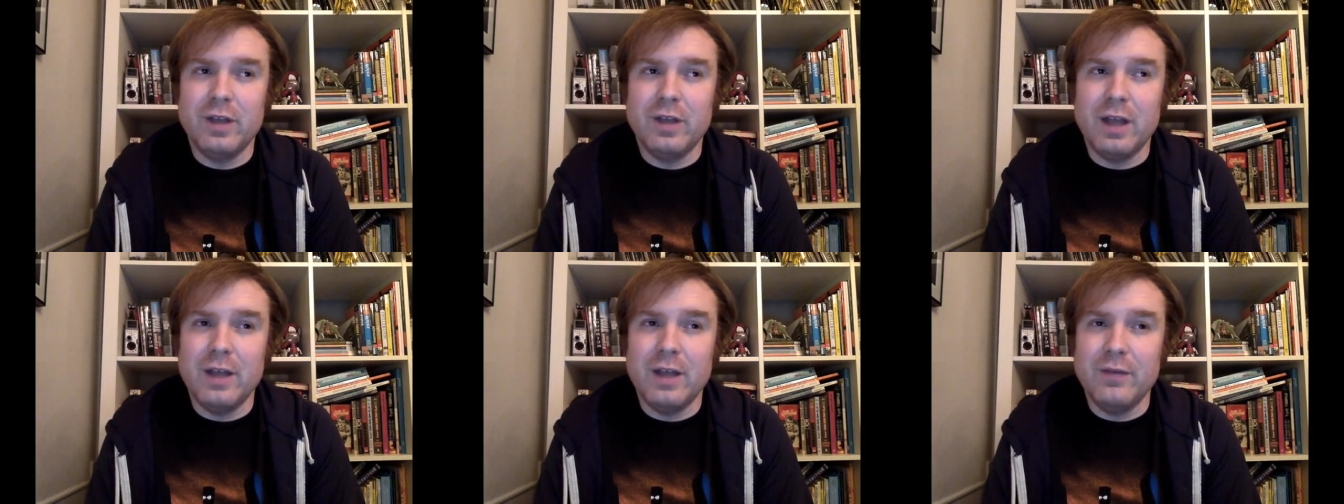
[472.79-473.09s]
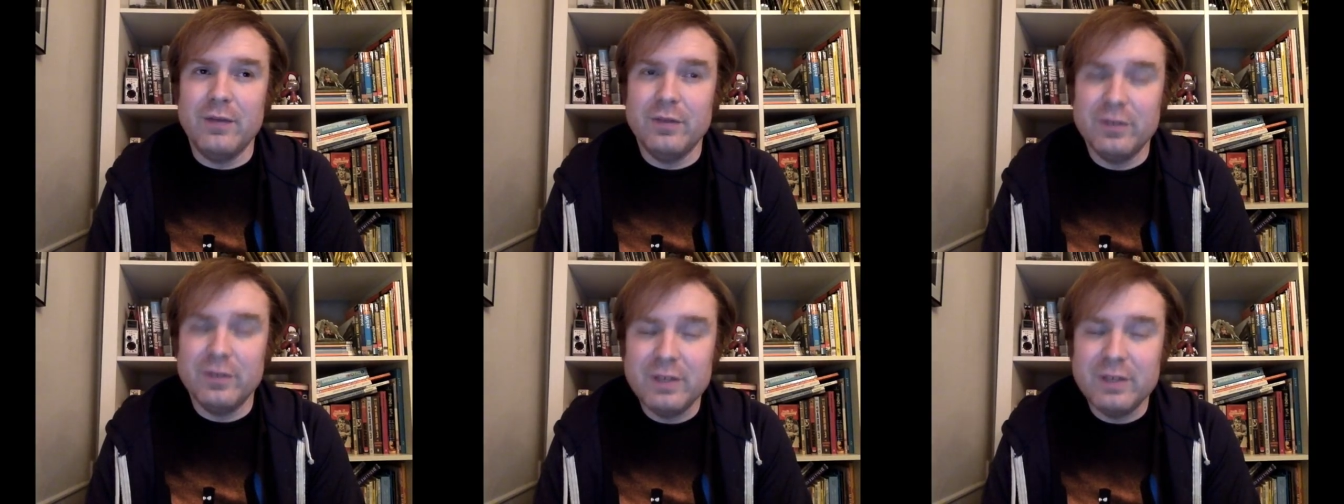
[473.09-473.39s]

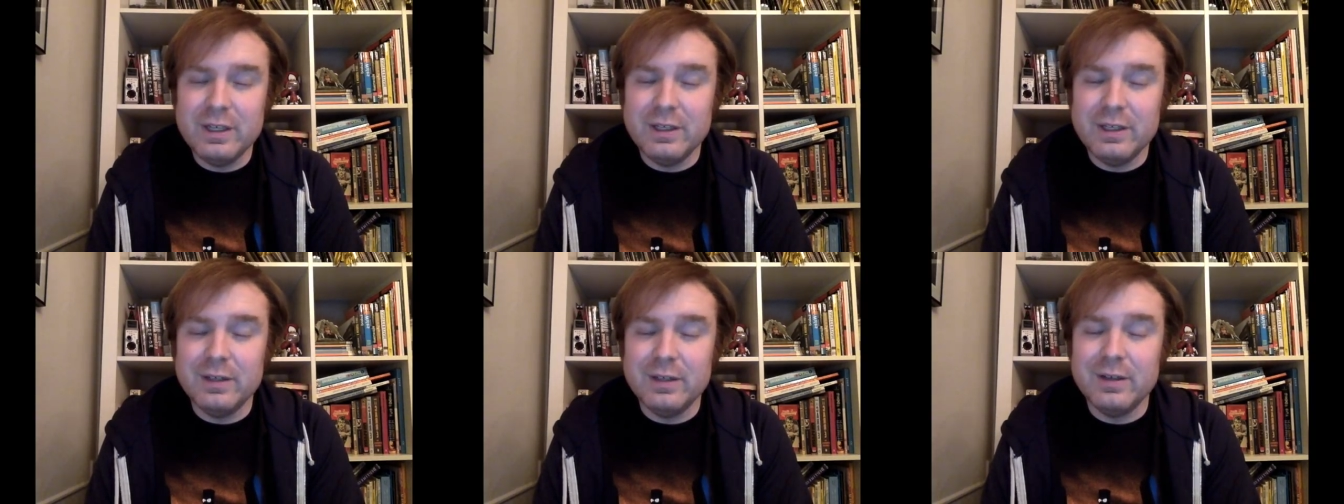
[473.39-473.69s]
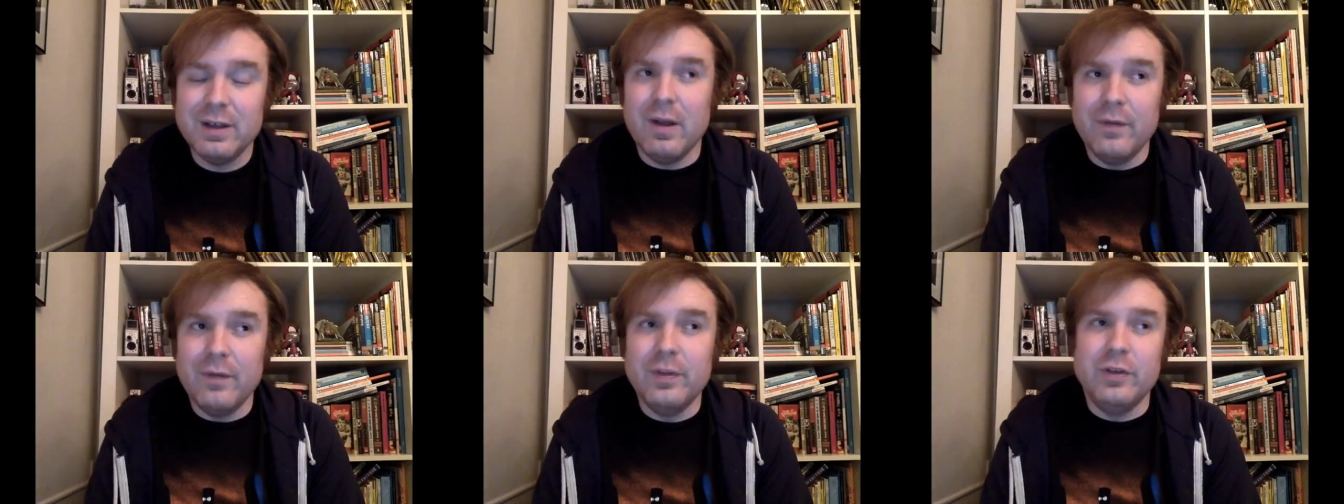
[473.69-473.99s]
I've
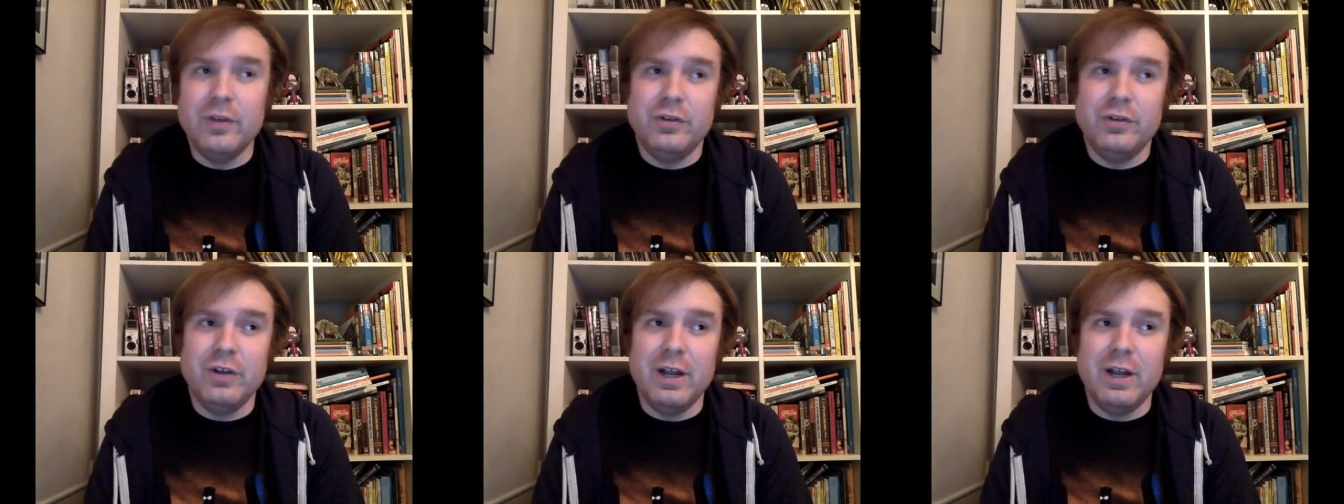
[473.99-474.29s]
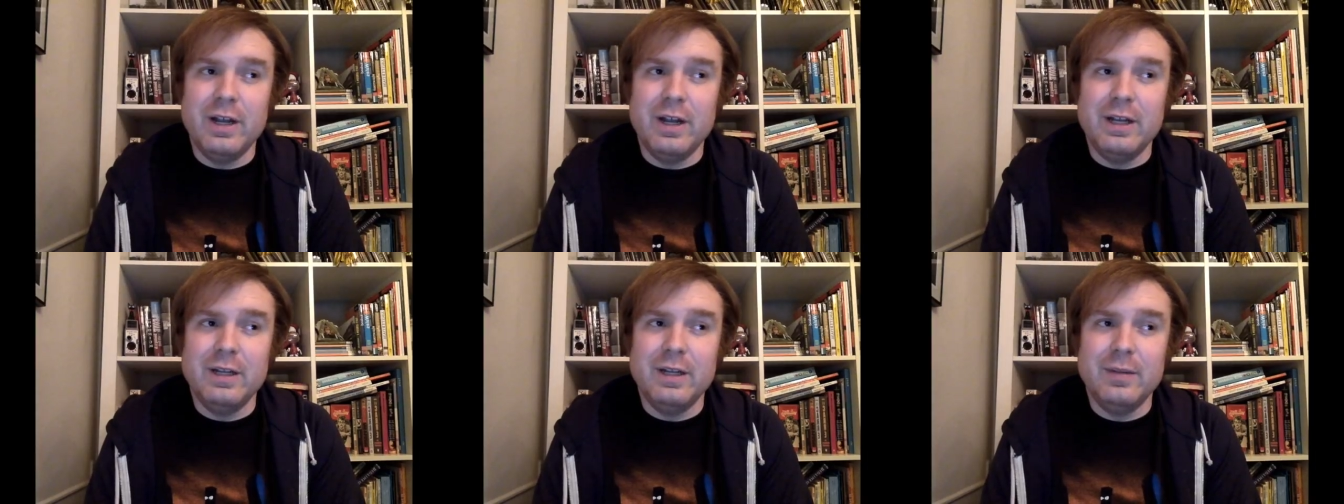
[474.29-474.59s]
seen of The
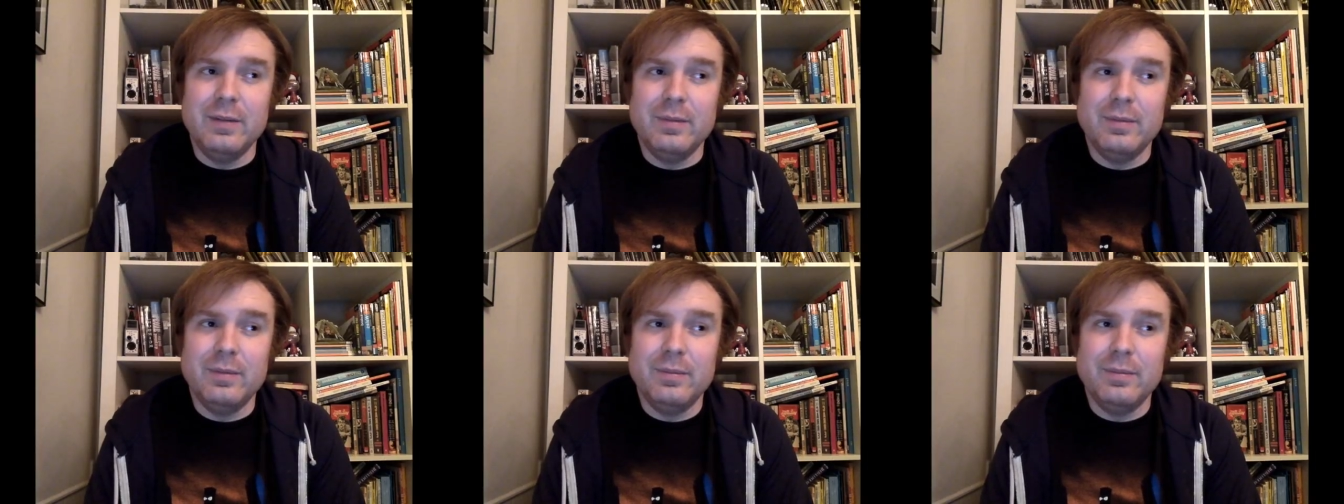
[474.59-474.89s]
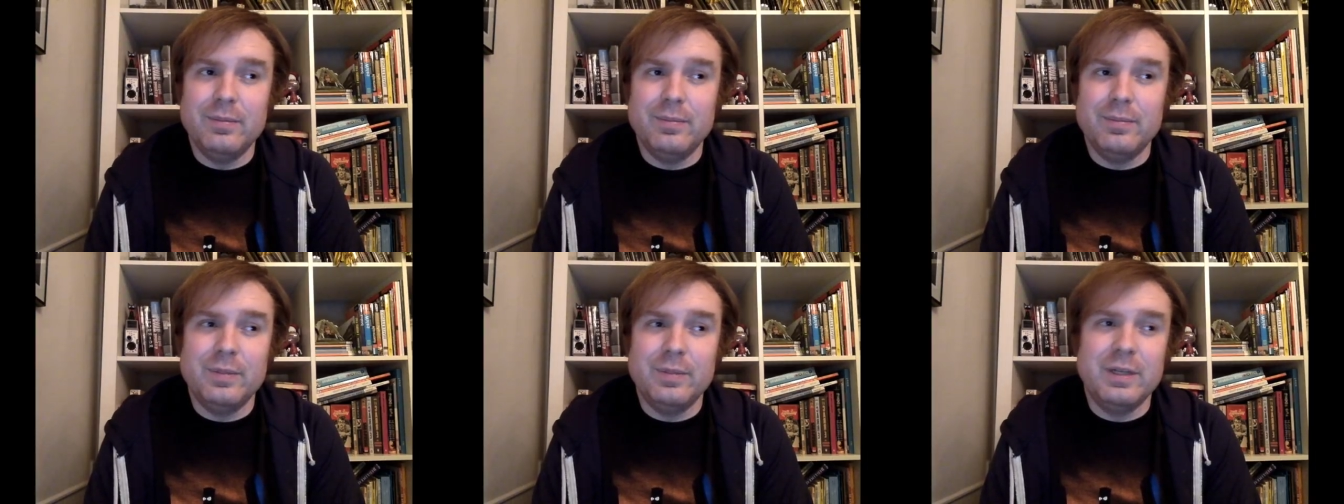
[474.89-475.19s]
Shining
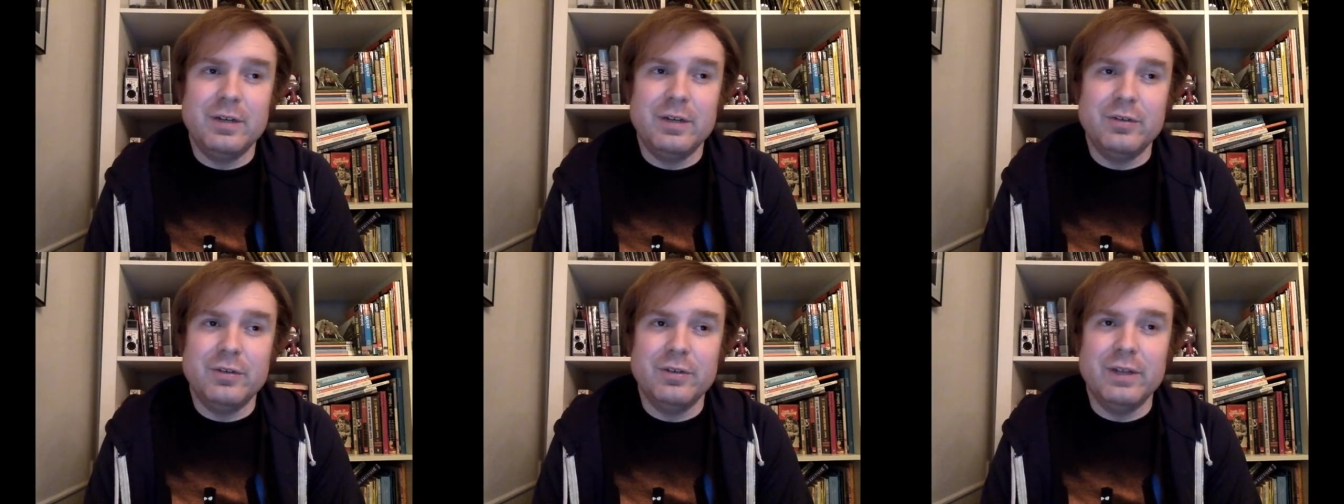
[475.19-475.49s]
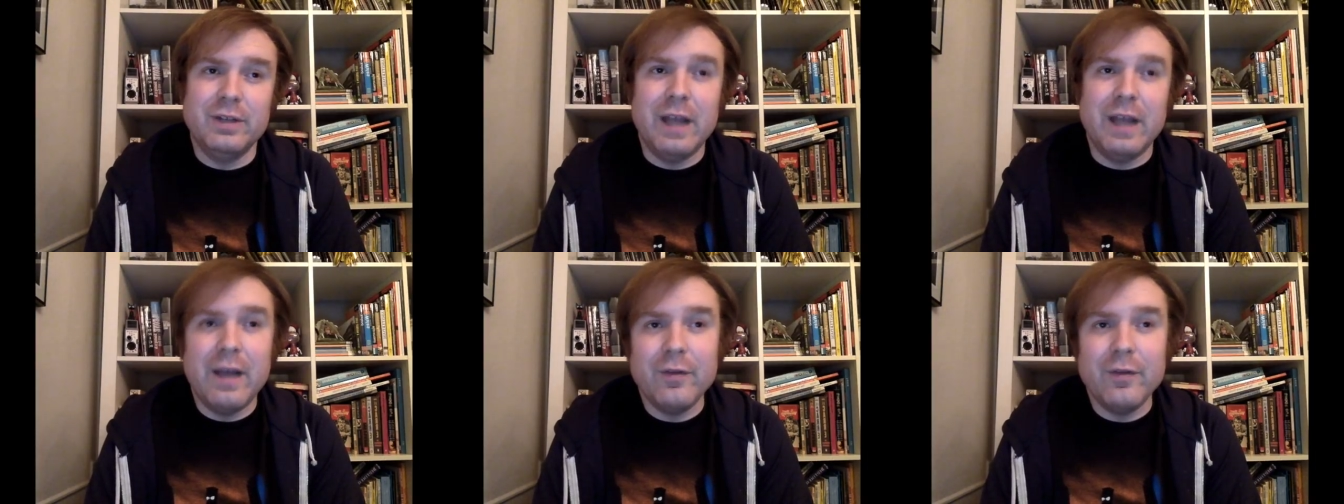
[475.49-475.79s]

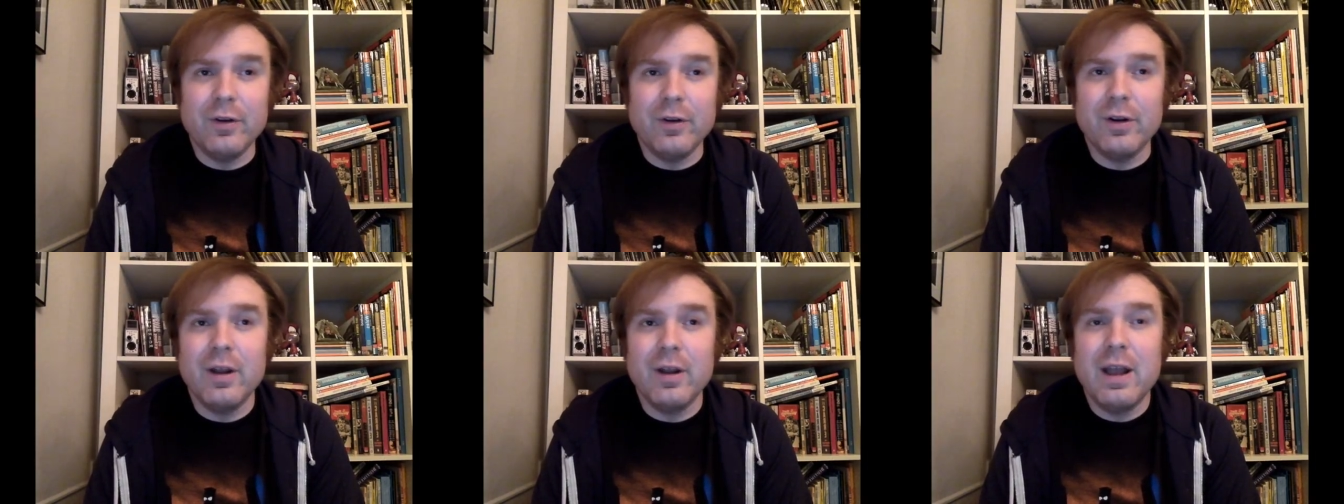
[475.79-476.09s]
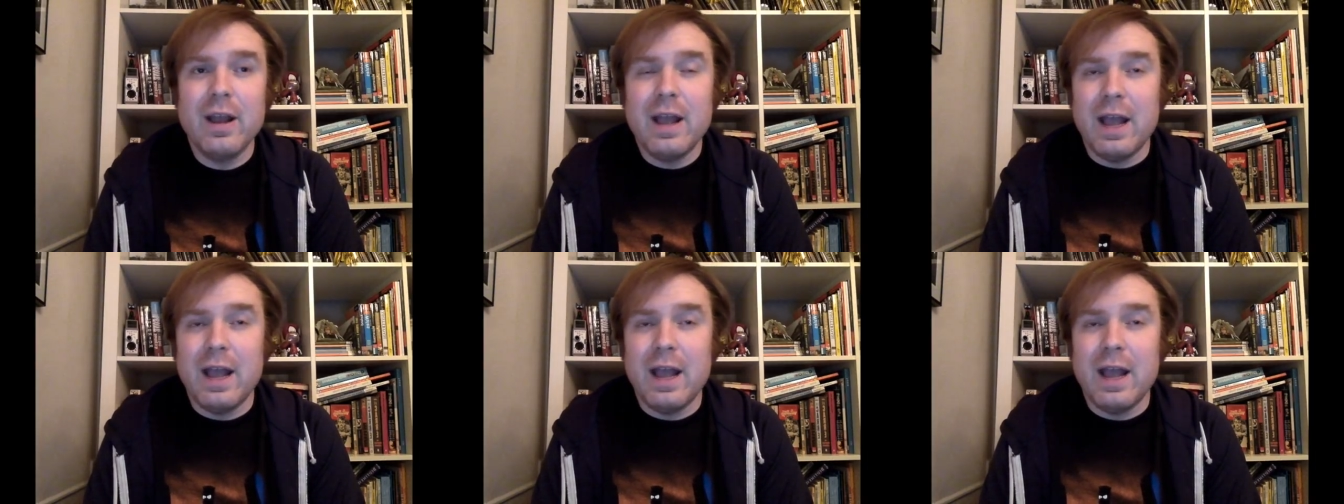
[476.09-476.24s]
potentially ever,